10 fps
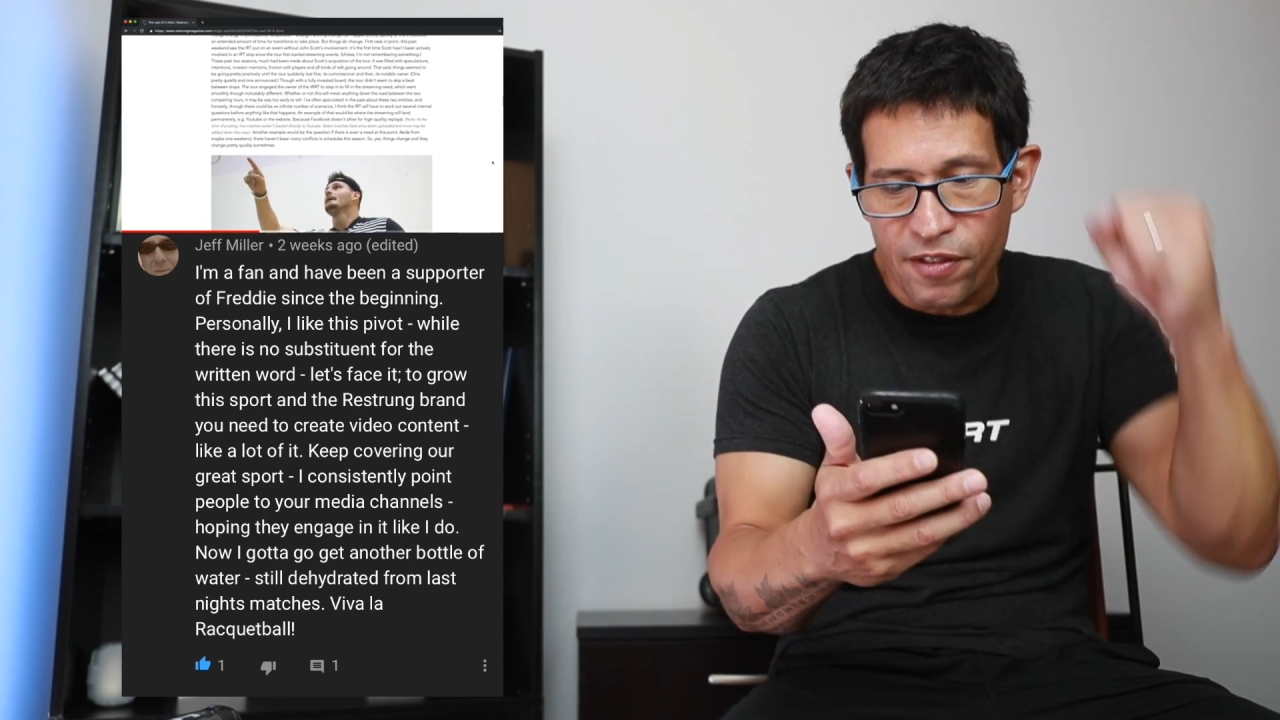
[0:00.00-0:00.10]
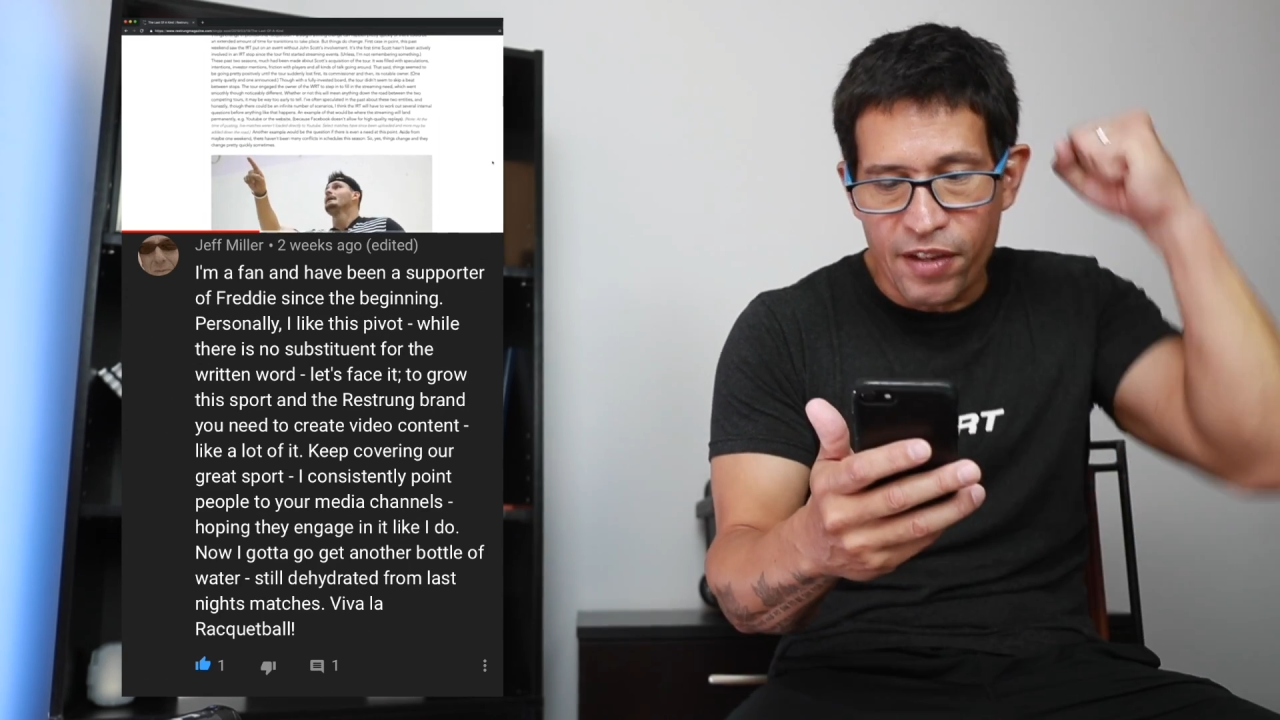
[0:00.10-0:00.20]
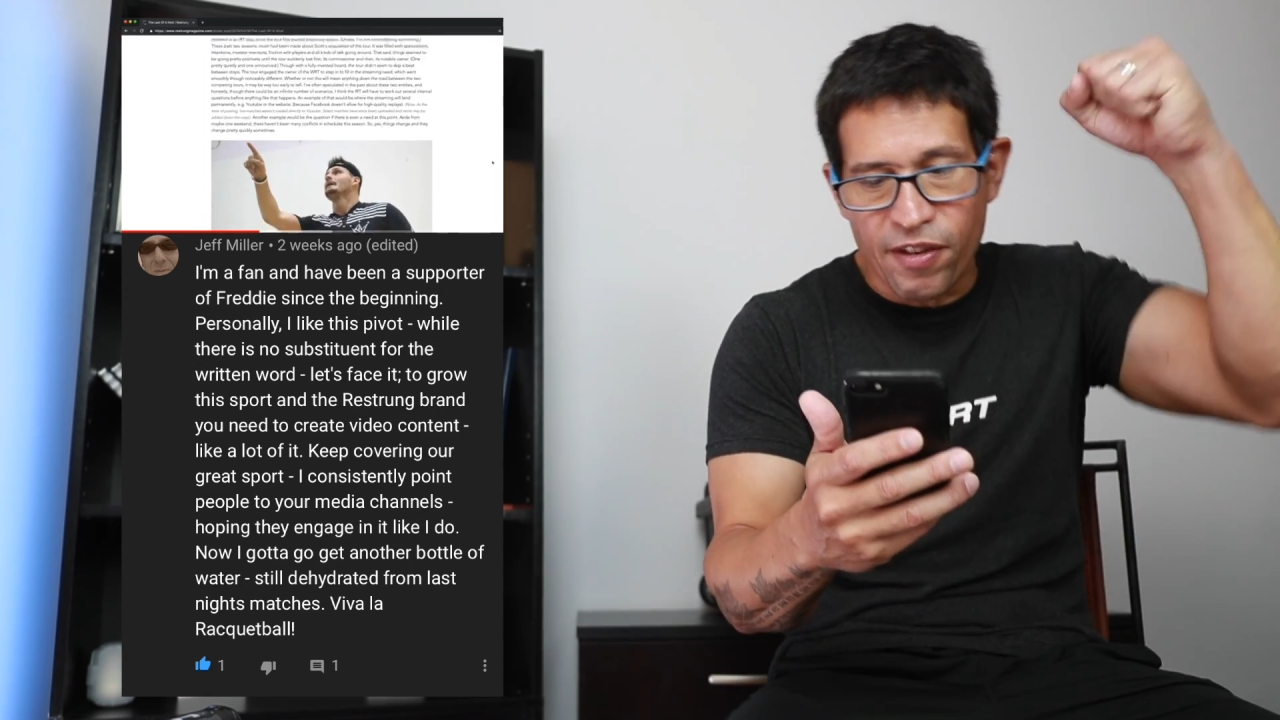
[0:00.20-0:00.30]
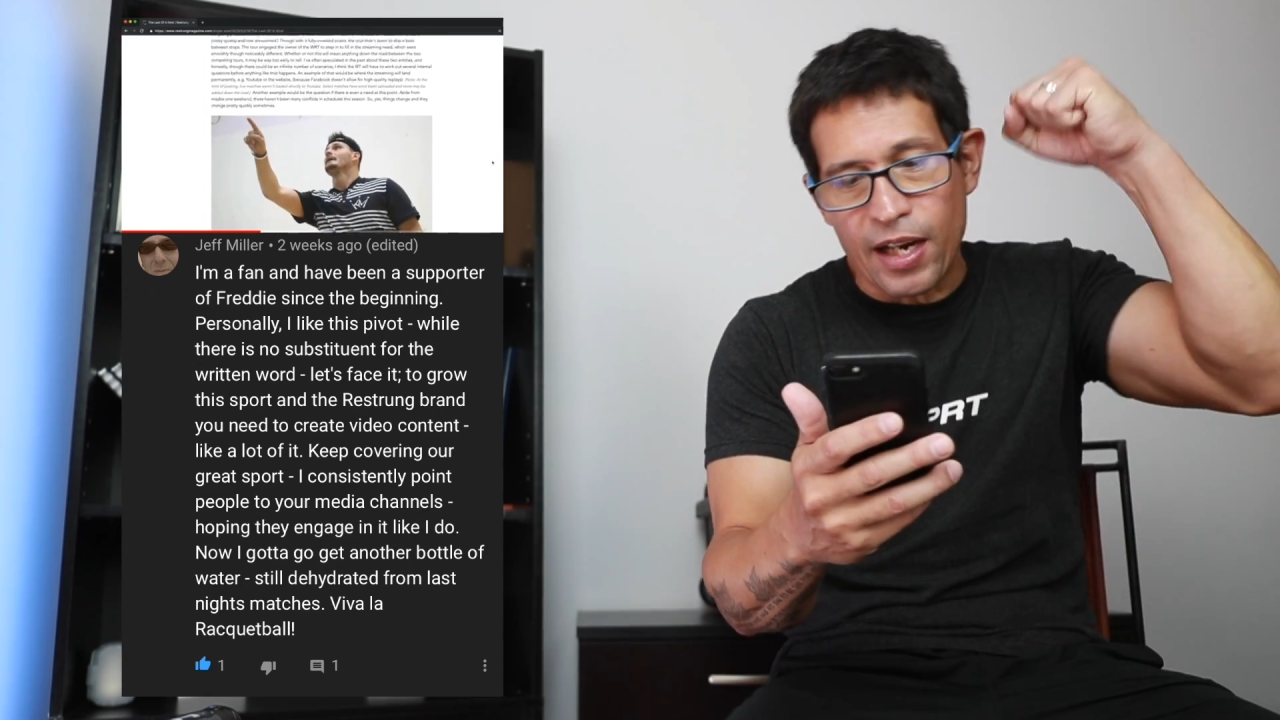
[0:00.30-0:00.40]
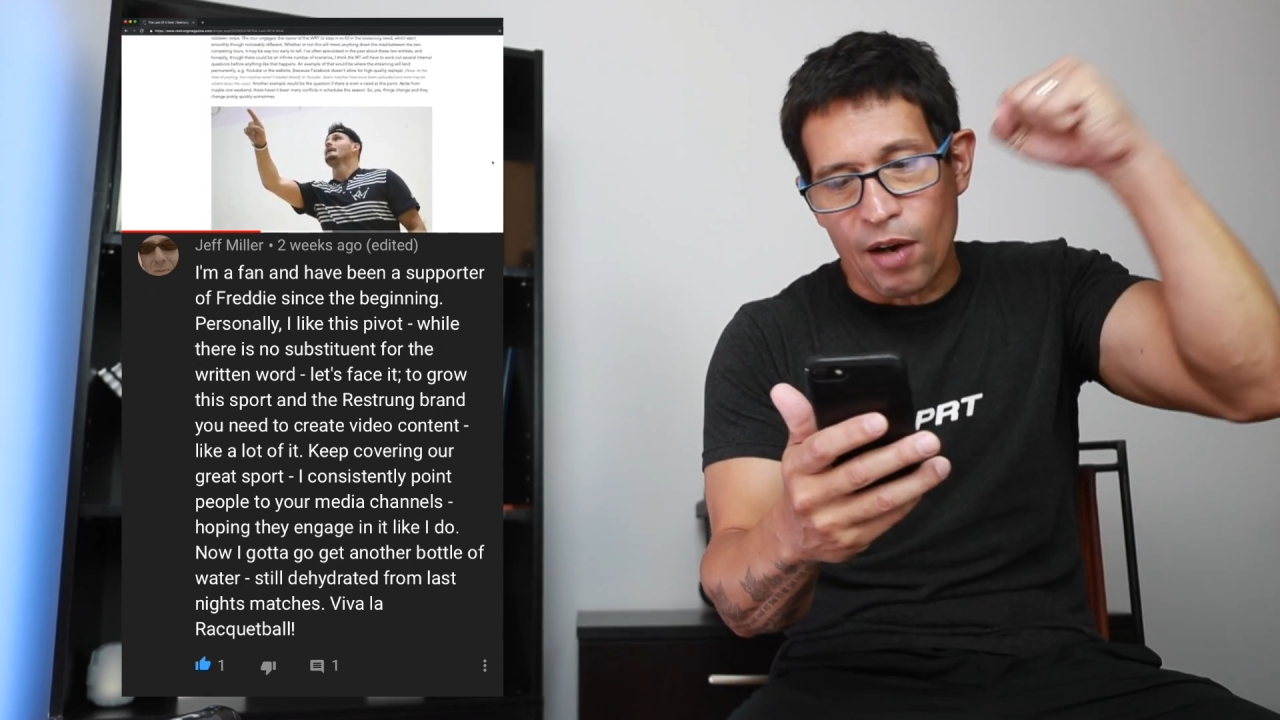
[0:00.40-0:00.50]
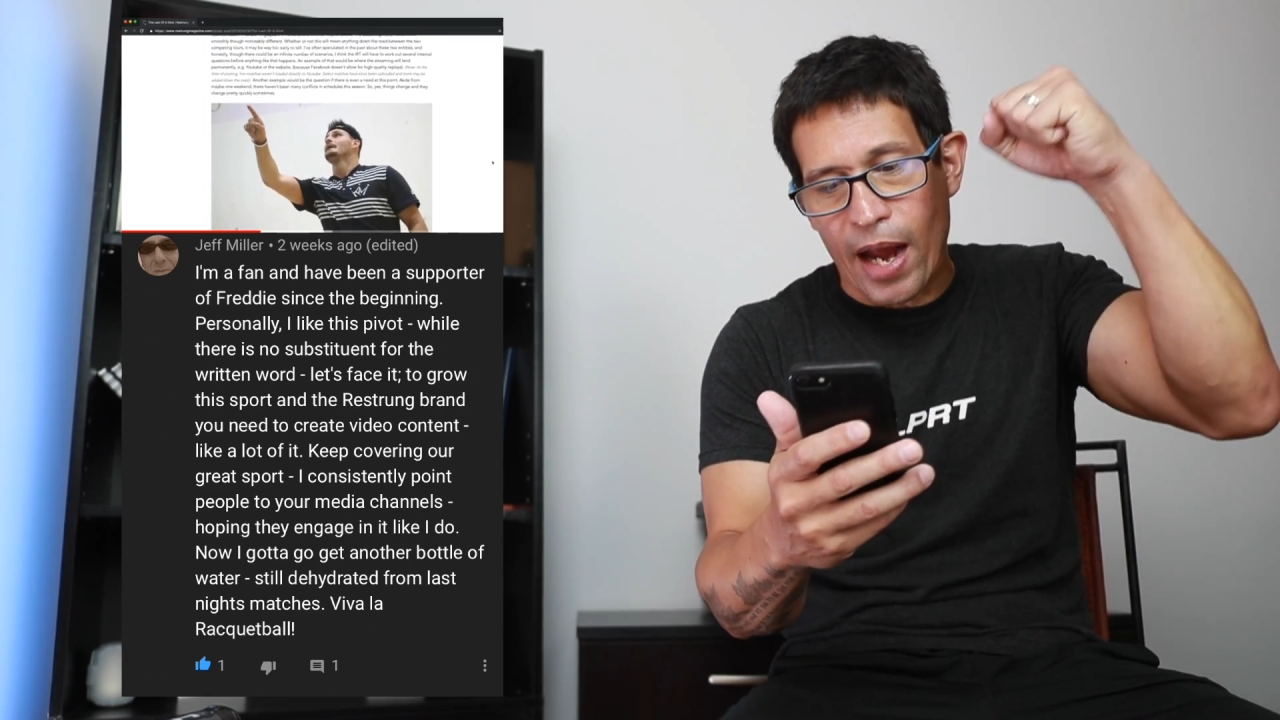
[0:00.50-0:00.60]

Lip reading: Viva la